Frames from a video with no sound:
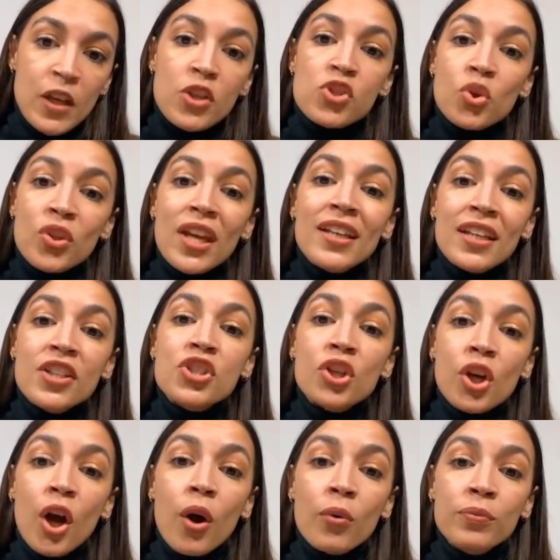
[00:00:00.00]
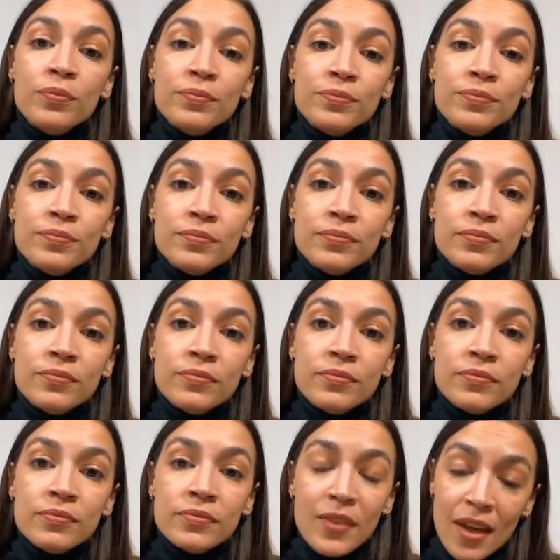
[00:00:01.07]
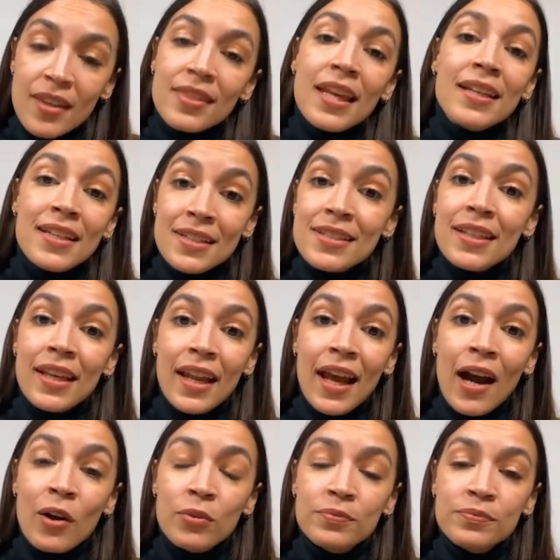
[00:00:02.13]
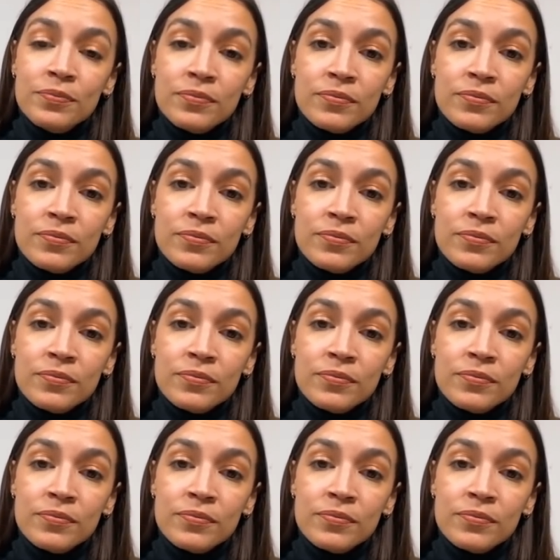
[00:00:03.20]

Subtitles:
So they need to go. They need to get out.